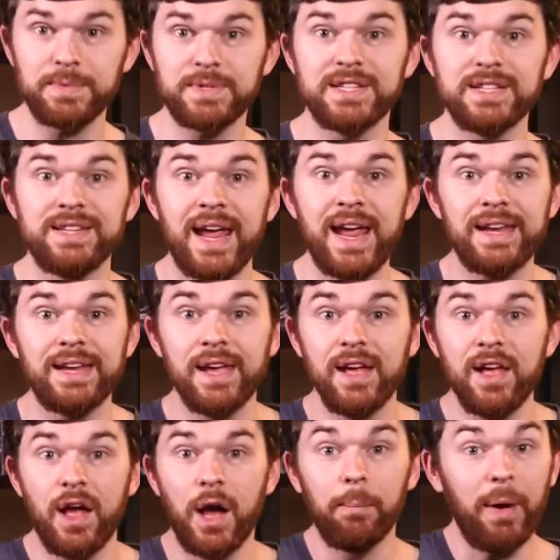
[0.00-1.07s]
to take
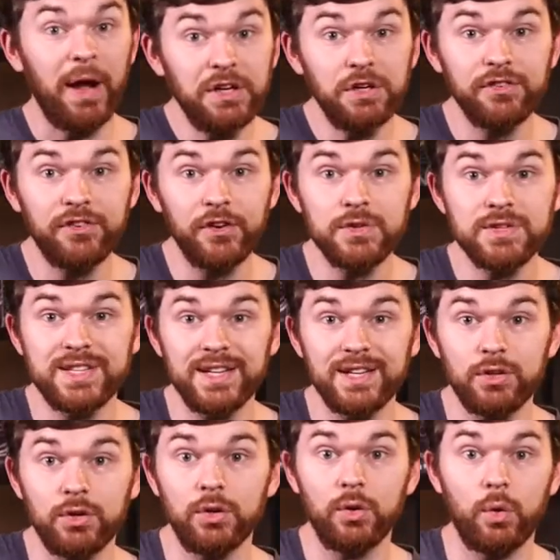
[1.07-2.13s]
a microphone
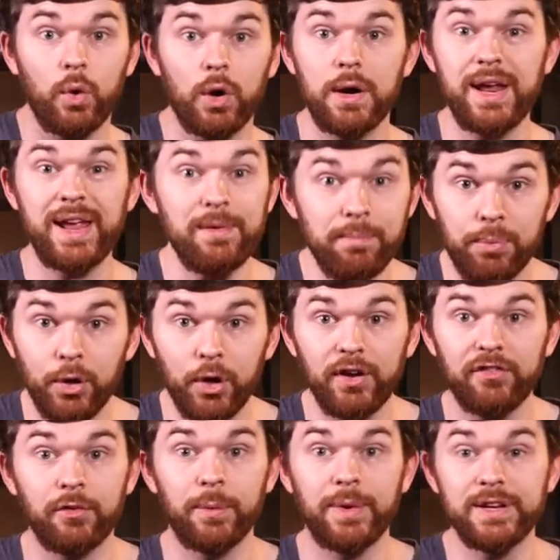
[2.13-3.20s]
signal or input
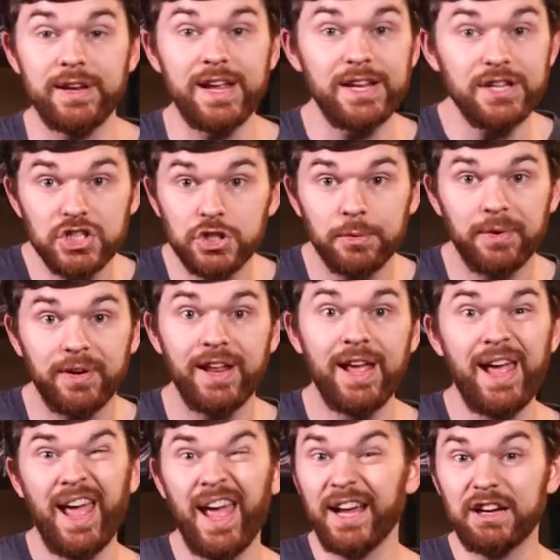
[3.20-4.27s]
from an instrument
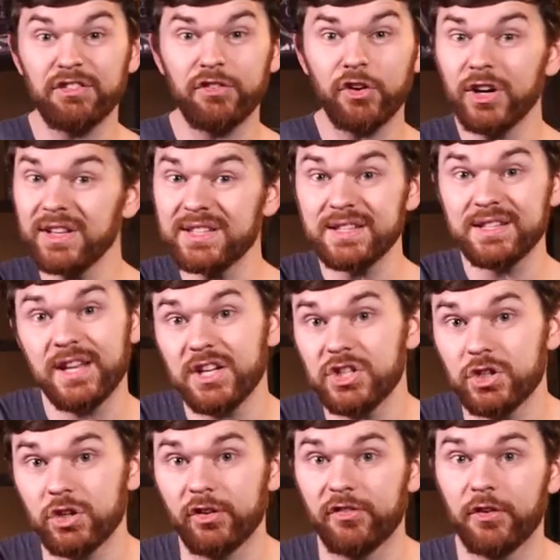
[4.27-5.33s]
and convert it to
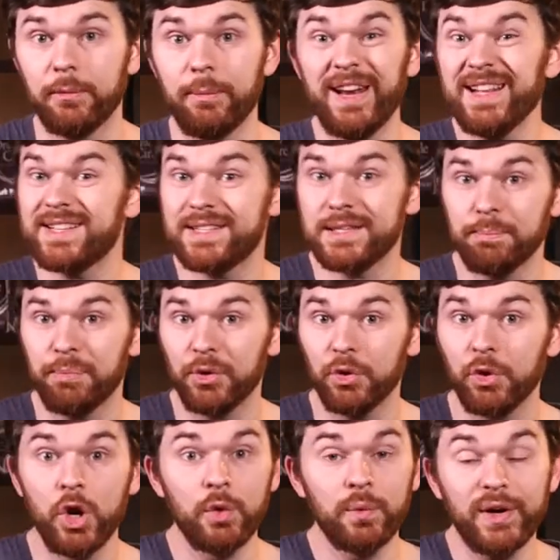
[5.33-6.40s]
digital for many simple
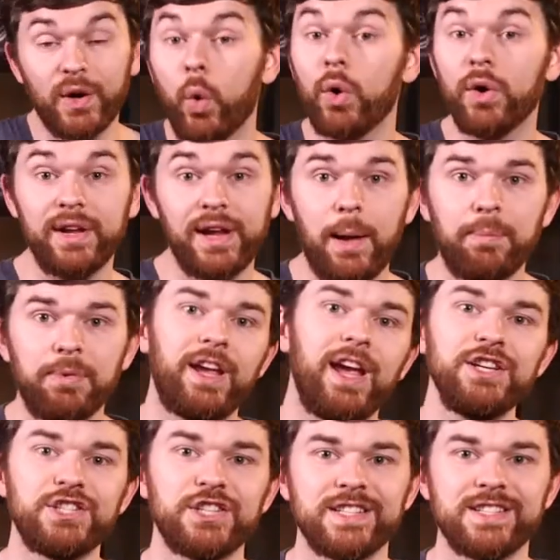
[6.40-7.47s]
recording
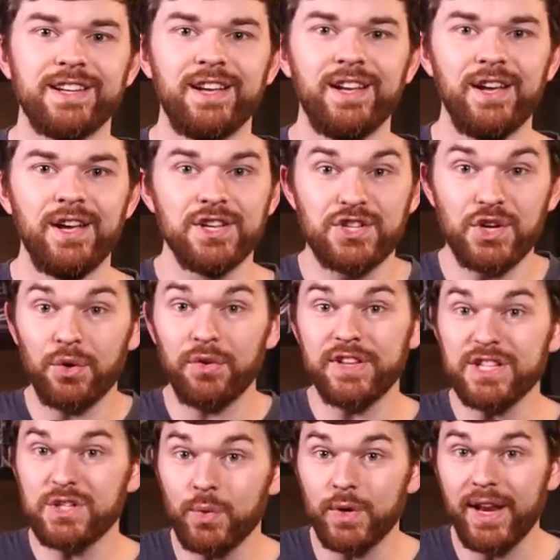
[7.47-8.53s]
applications. So
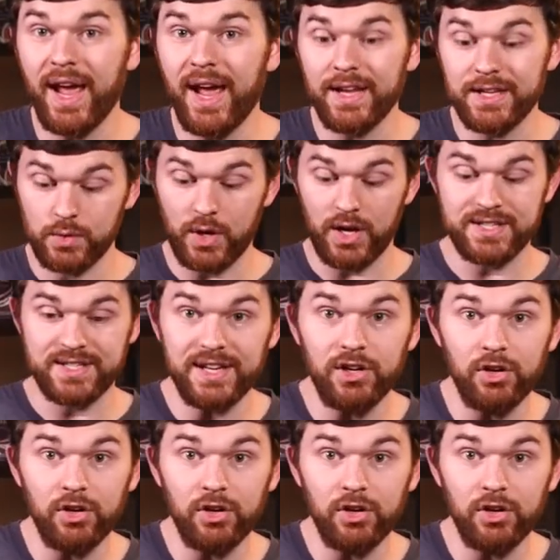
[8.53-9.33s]
this one has a single